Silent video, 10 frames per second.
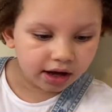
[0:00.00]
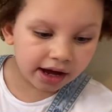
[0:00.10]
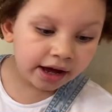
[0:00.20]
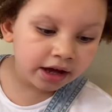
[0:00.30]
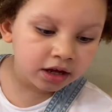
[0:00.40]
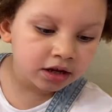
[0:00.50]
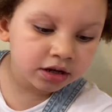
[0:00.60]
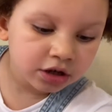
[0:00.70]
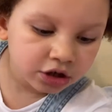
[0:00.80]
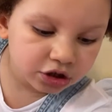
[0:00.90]
And
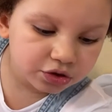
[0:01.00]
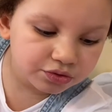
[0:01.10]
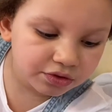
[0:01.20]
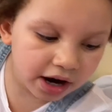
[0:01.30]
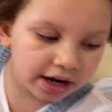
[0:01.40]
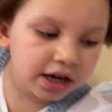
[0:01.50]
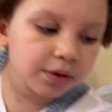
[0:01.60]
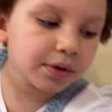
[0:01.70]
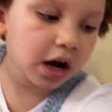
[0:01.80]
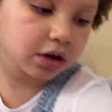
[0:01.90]
she's right here. We got